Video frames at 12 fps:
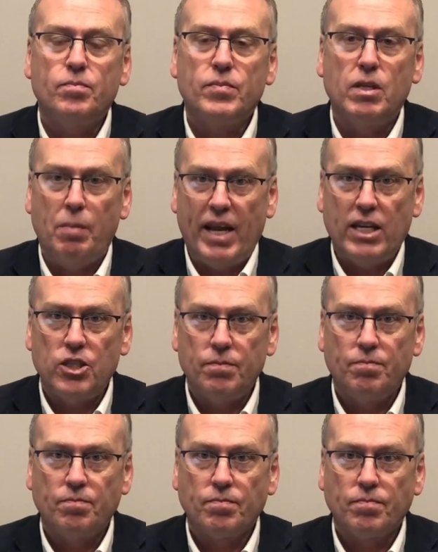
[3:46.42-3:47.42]
diminish.
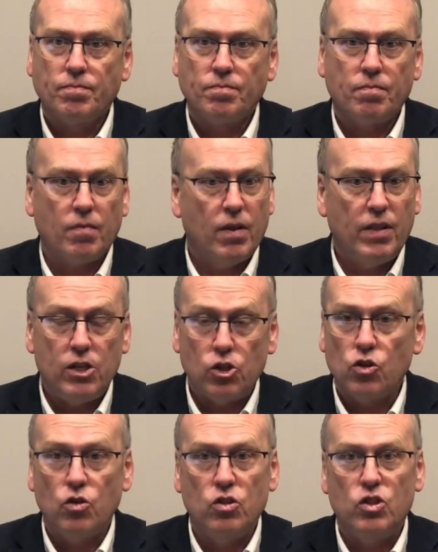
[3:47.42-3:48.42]
They just
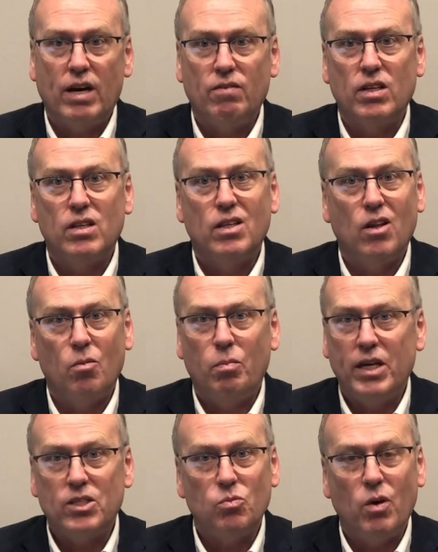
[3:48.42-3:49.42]
couldn't travel. A lot of
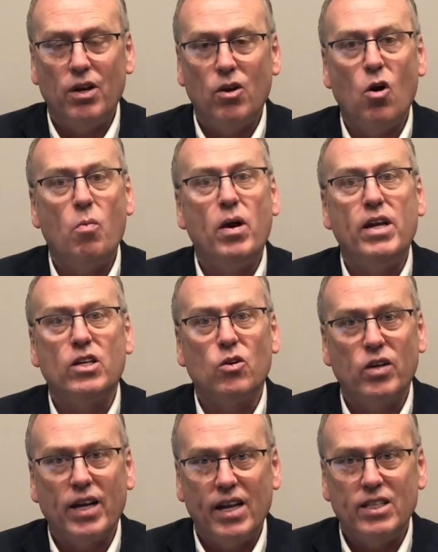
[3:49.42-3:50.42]
places weren't open,
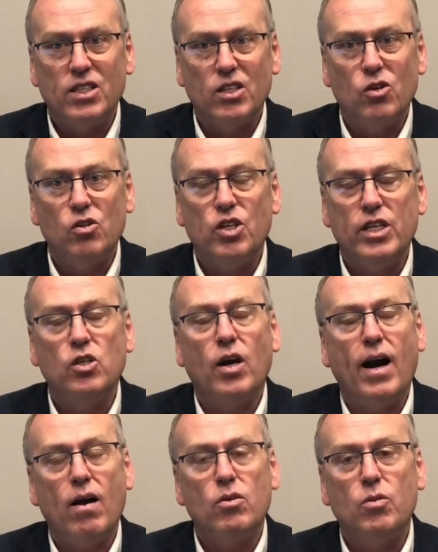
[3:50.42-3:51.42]
couldn't get into the country, so
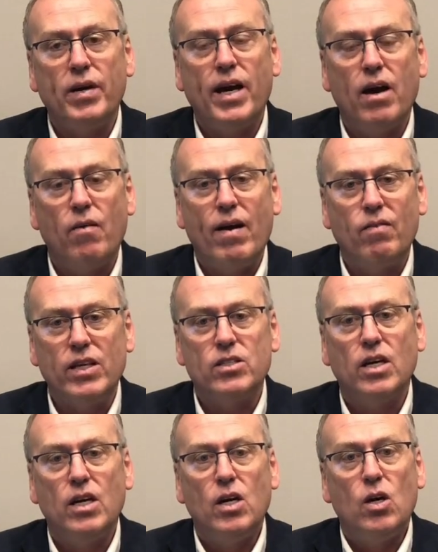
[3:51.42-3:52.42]
how did we get around this?
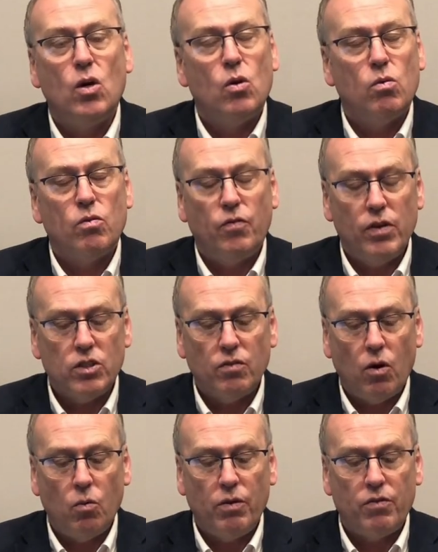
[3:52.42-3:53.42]
Well, first of
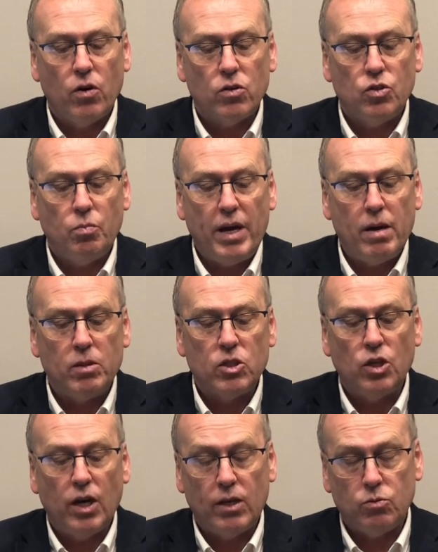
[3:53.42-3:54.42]
all, we've got to be able
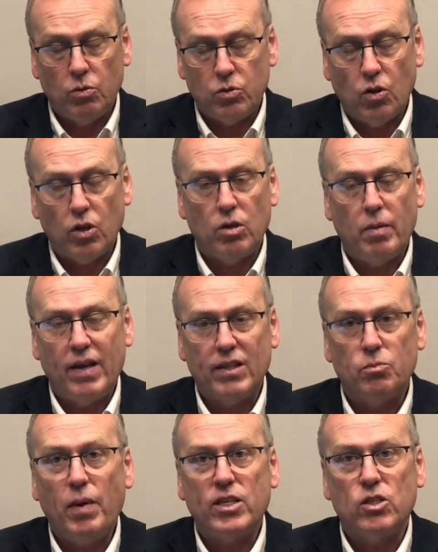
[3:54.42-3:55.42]
to, as we were talking about the
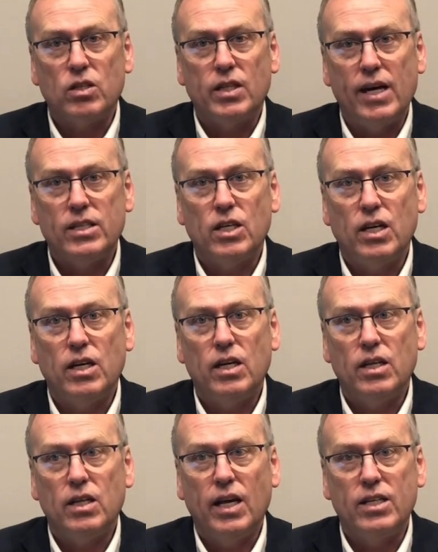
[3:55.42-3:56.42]
spectral data
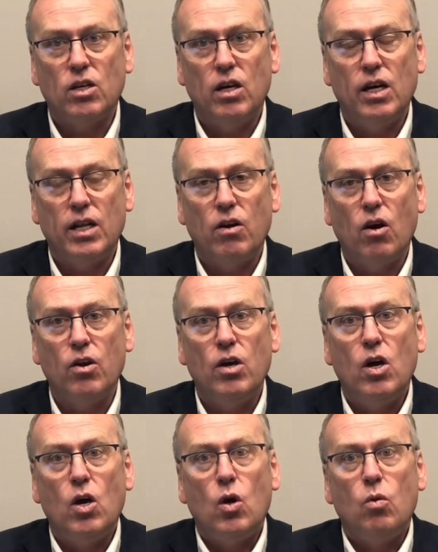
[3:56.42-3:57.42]
earlier on,
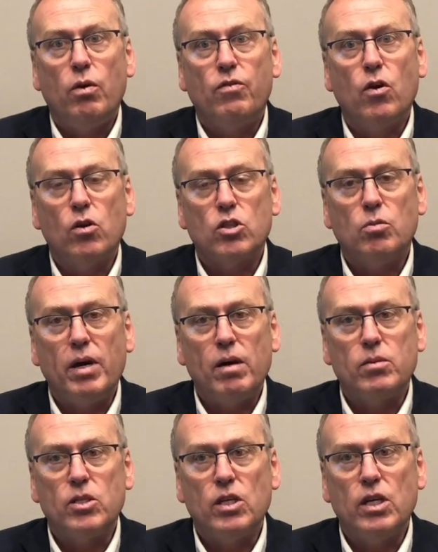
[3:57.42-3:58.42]
we've got to be
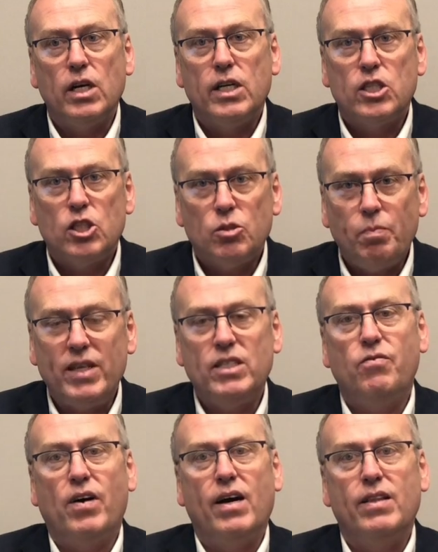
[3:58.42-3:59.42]
able to
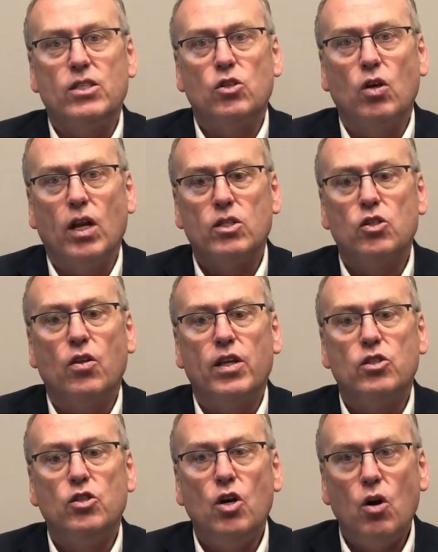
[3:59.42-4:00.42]
specify this colour so
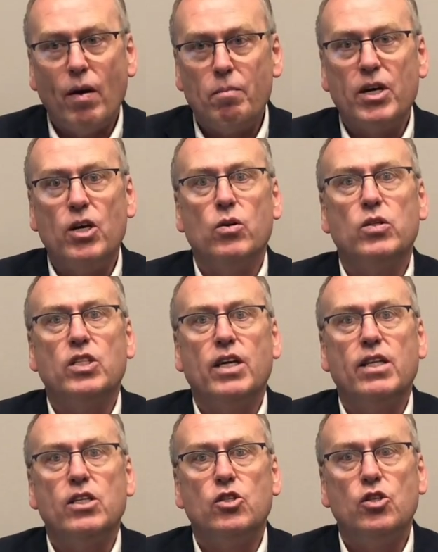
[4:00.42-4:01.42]
there's no ambiguity,
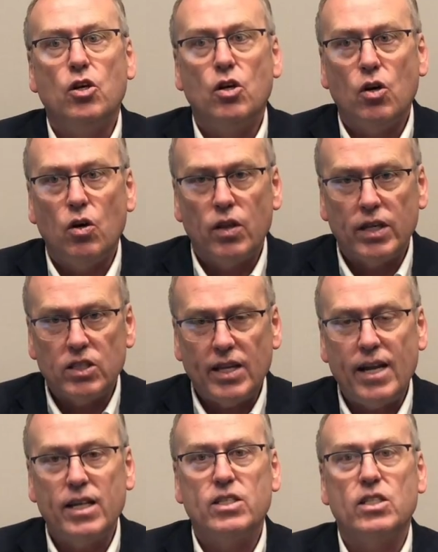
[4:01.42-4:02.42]
the
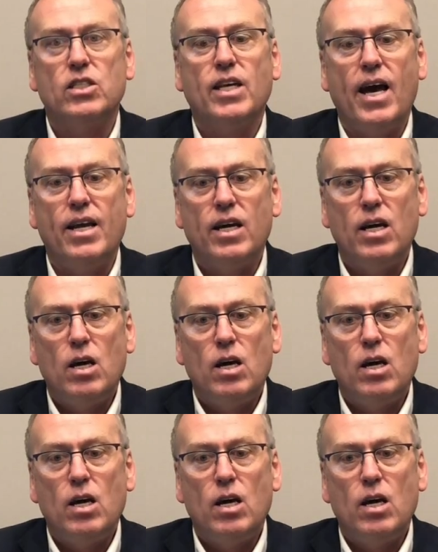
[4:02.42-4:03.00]
standards are set,